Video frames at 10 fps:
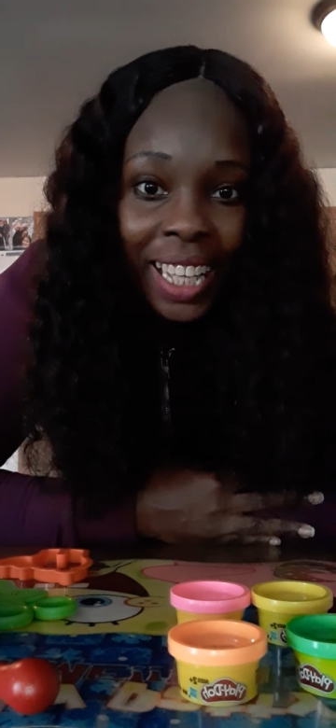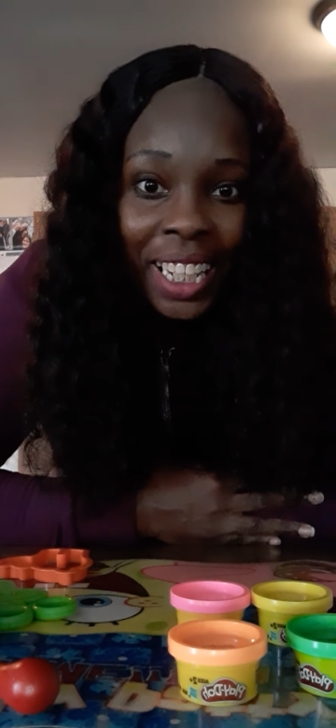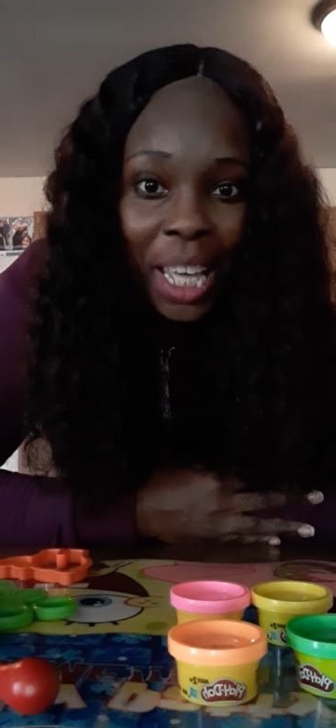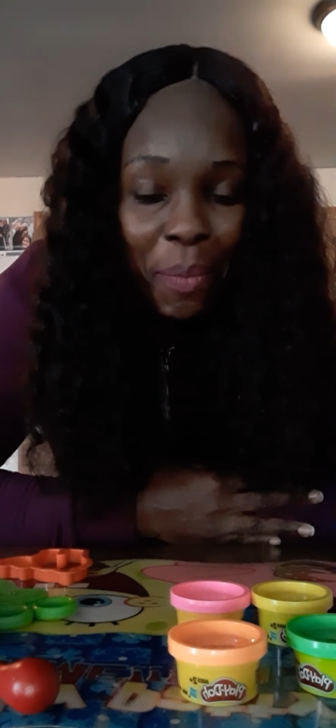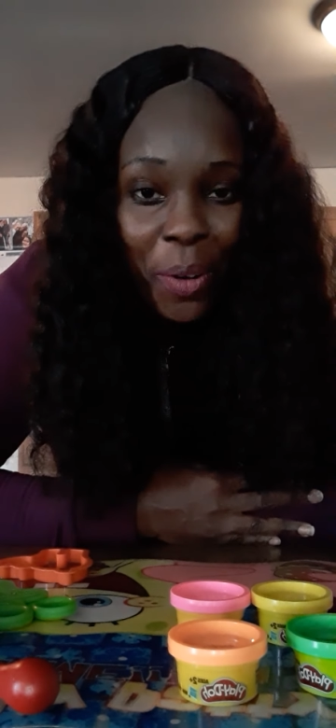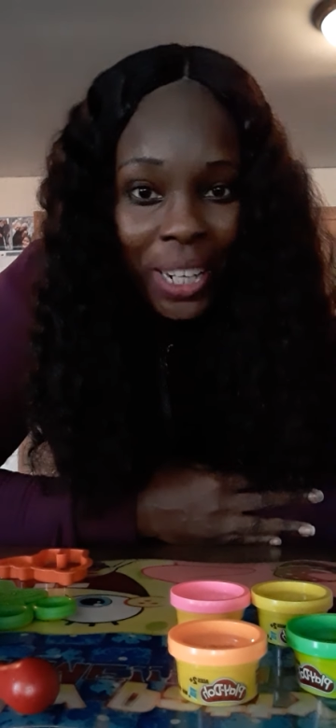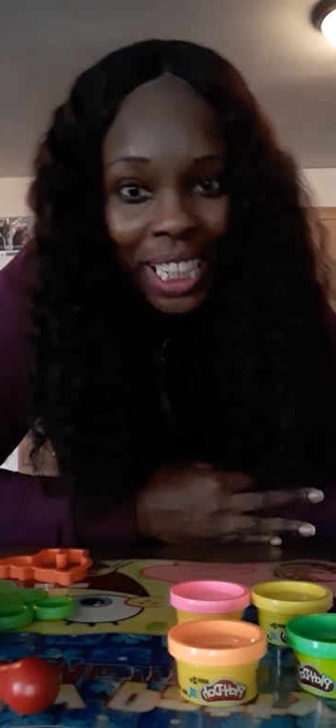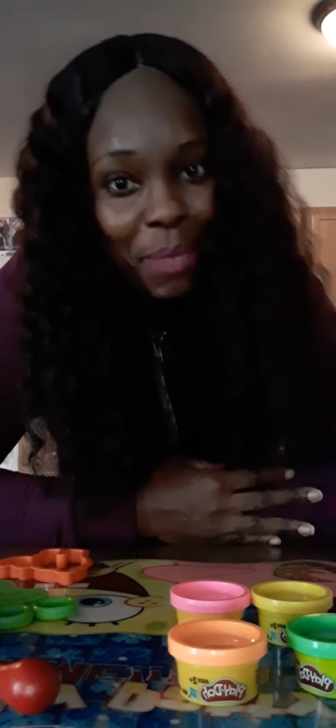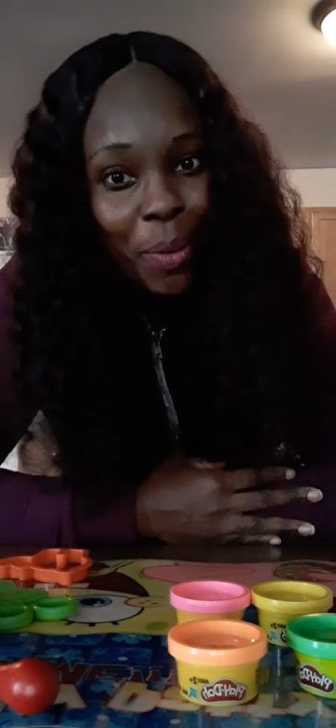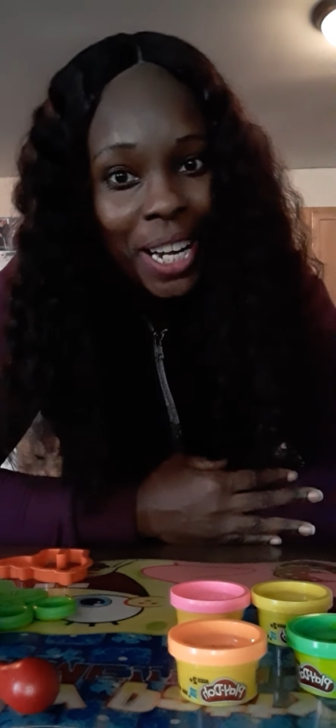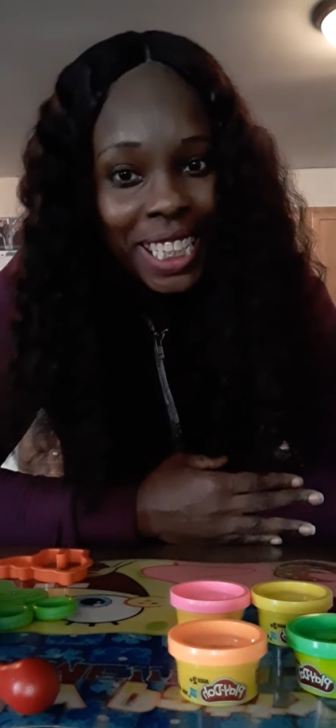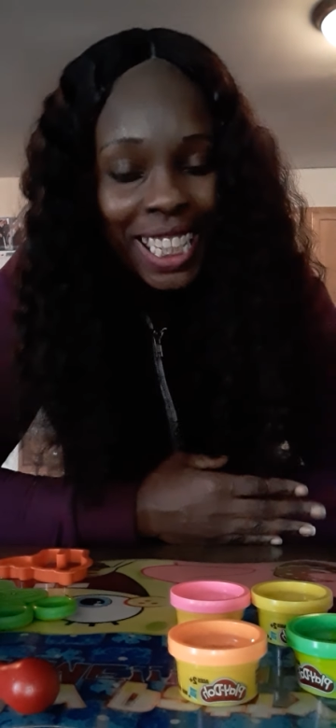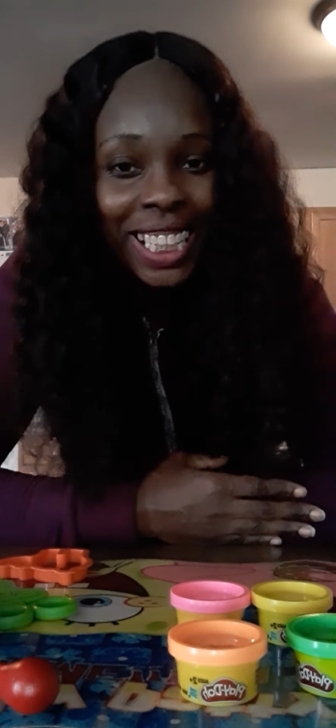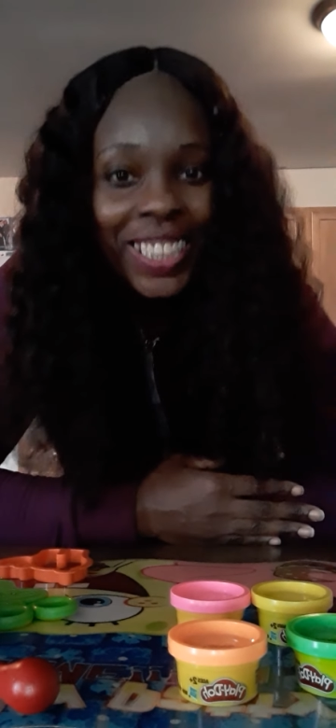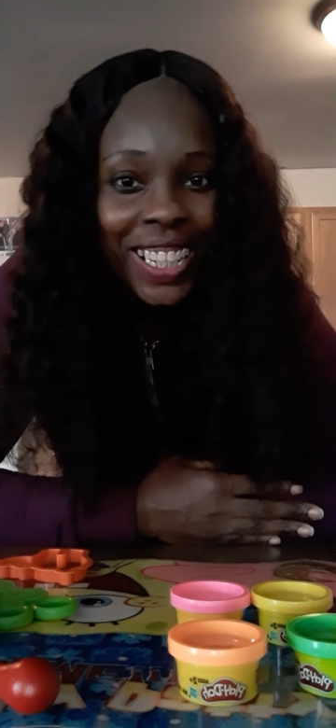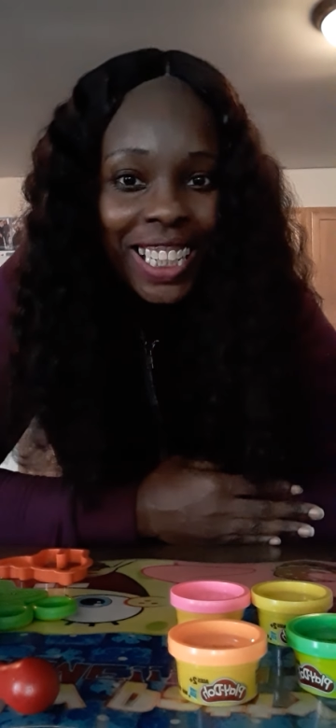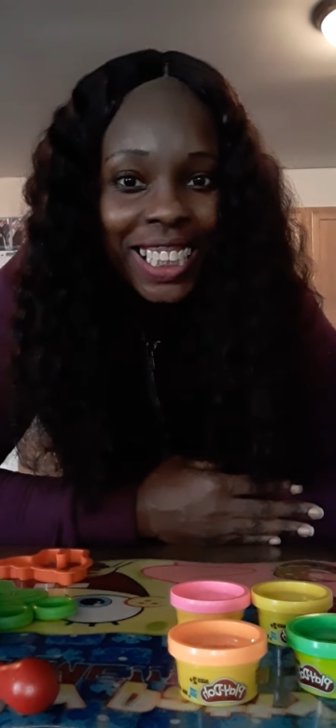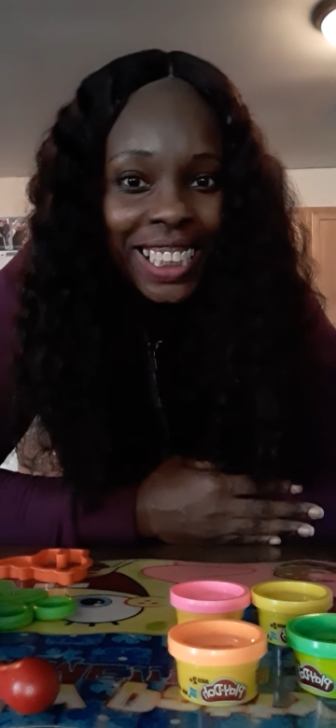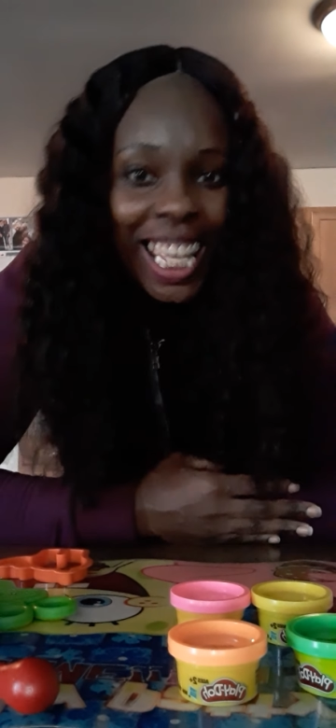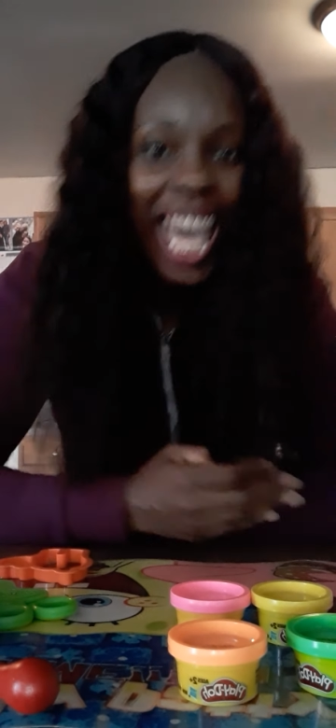Good morning, boys and
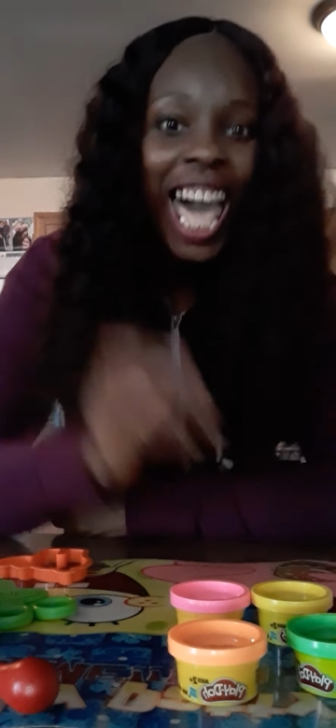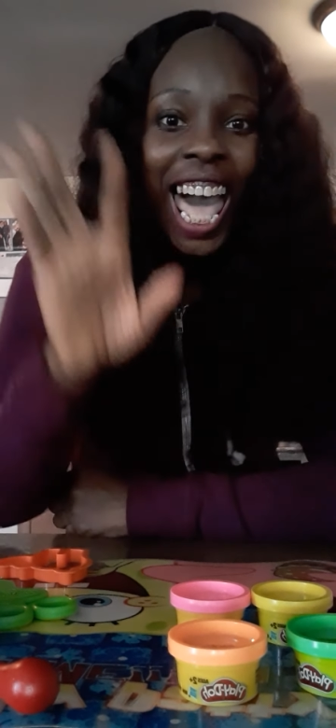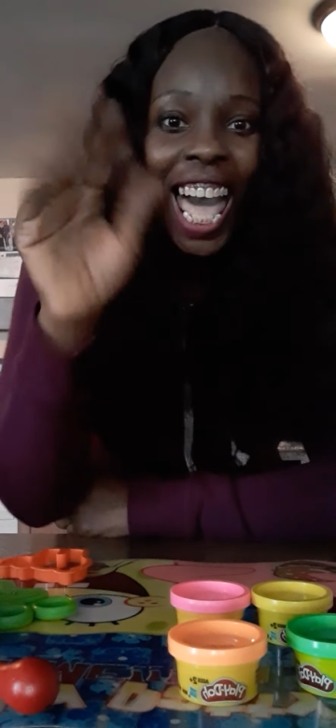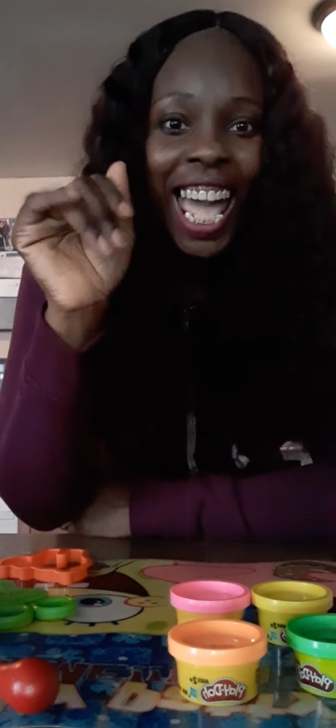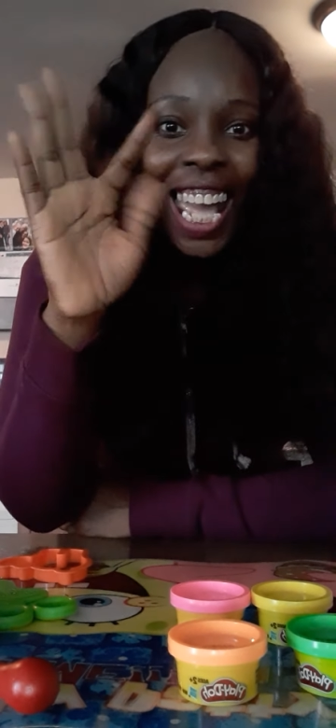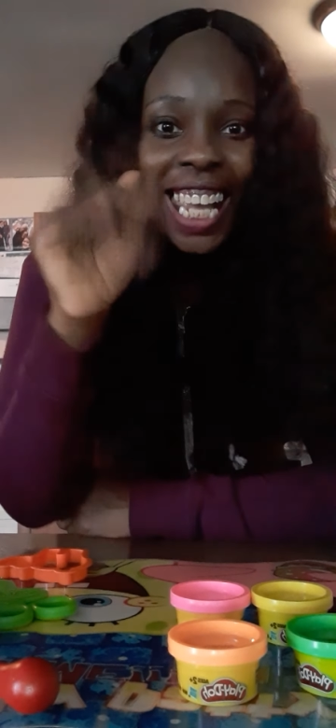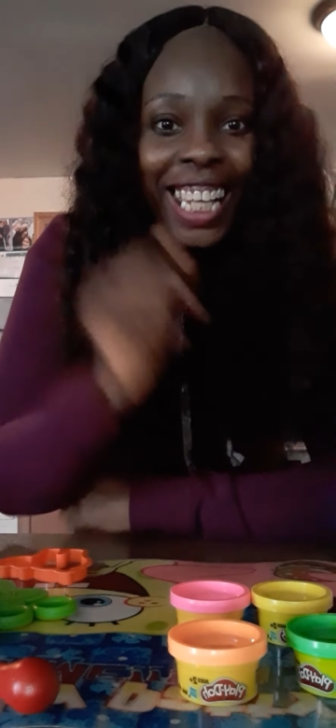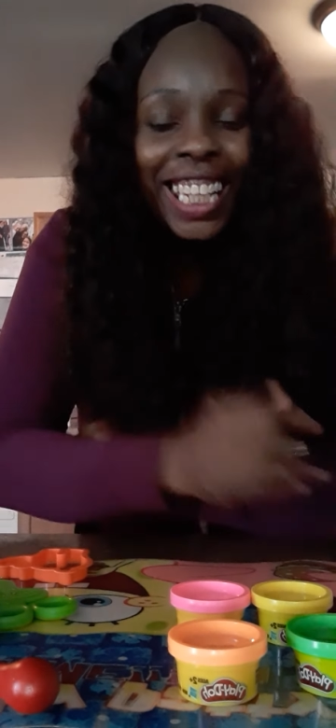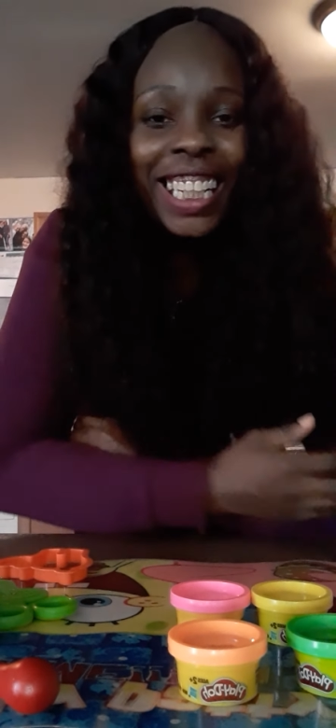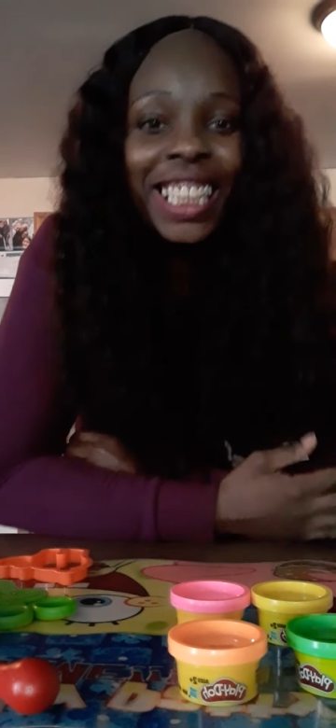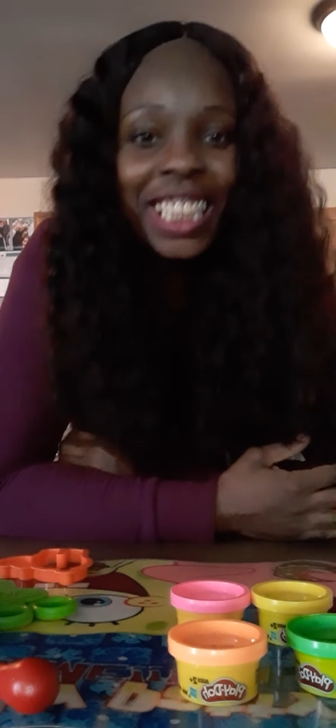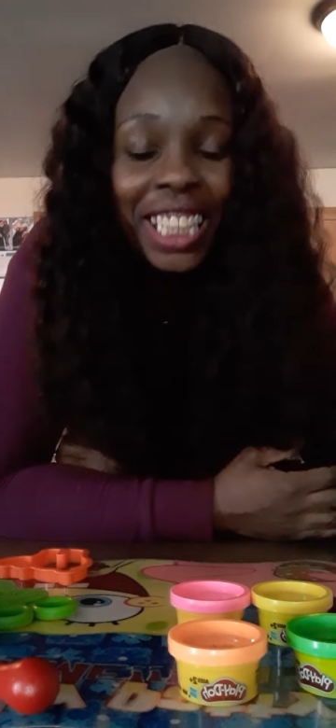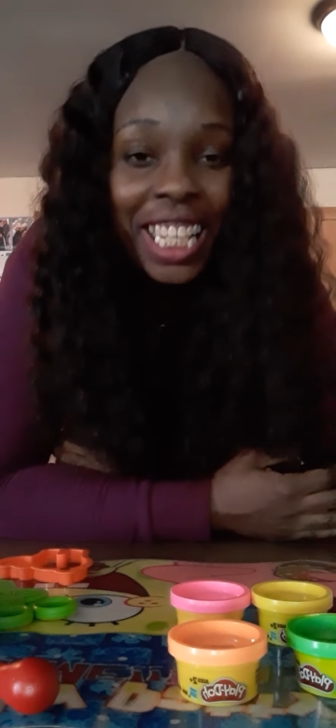girls. Hi,